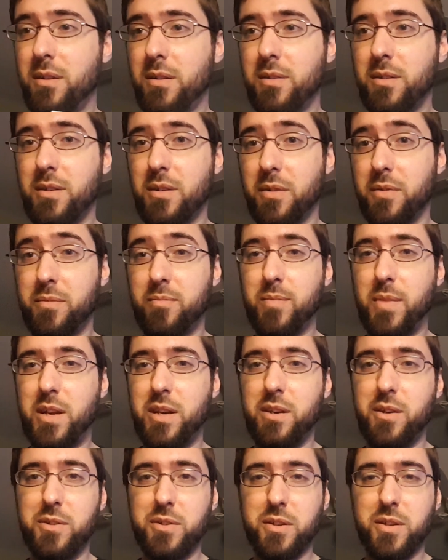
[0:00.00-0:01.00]
you know, end
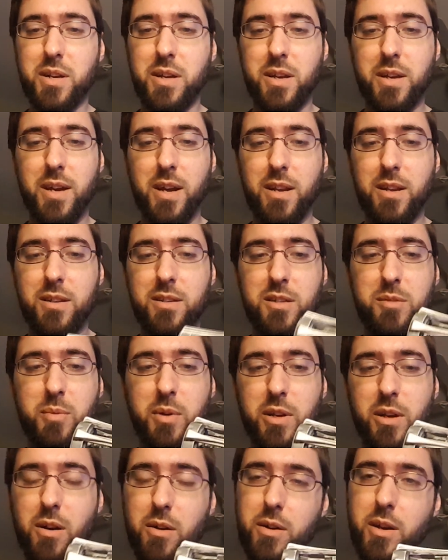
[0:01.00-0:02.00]
user can get it and just be
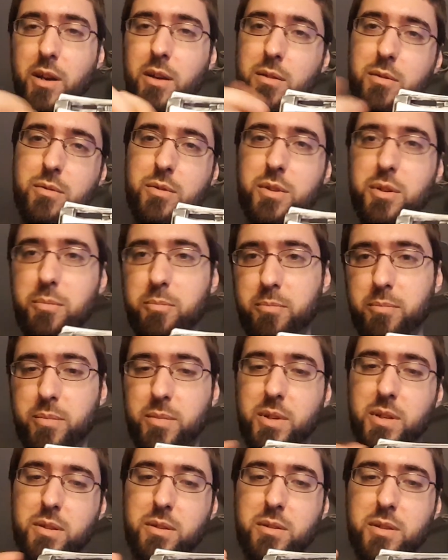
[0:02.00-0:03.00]
like, okay, shoot,
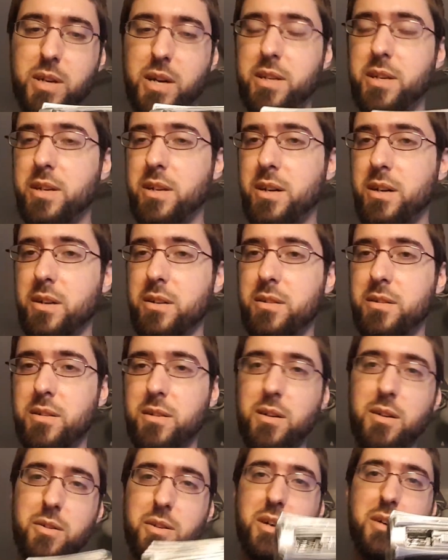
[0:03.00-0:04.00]
tighten it on.
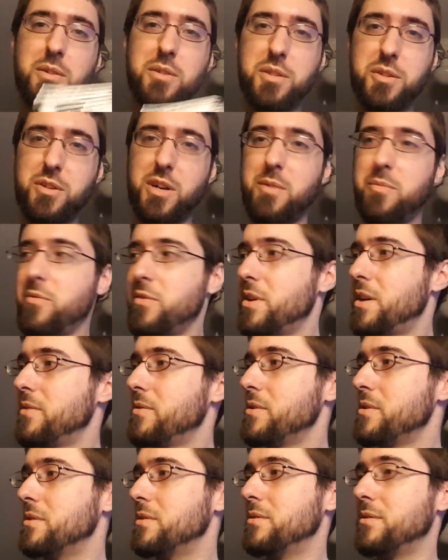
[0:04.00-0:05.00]
Oh no, it's trapped
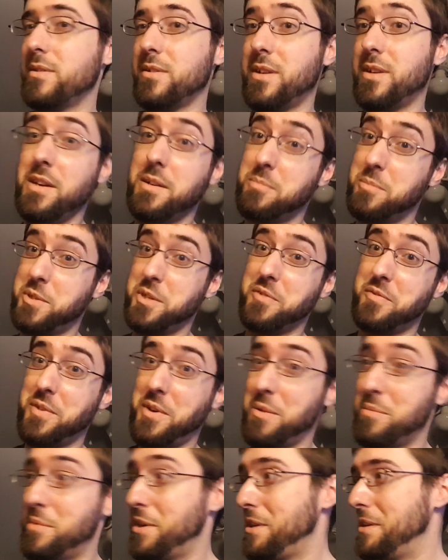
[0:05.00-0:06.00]
forever. Like, hey, it's your
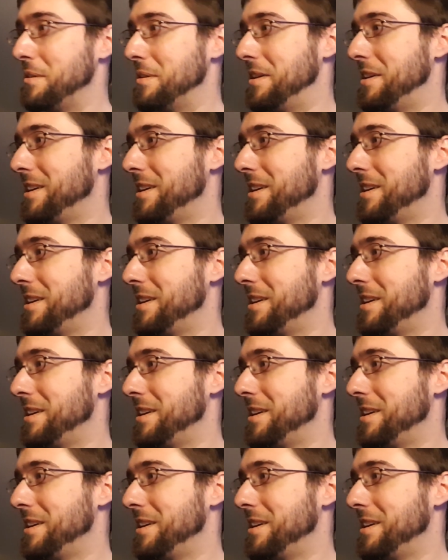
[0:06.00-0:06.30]
fault, buddy.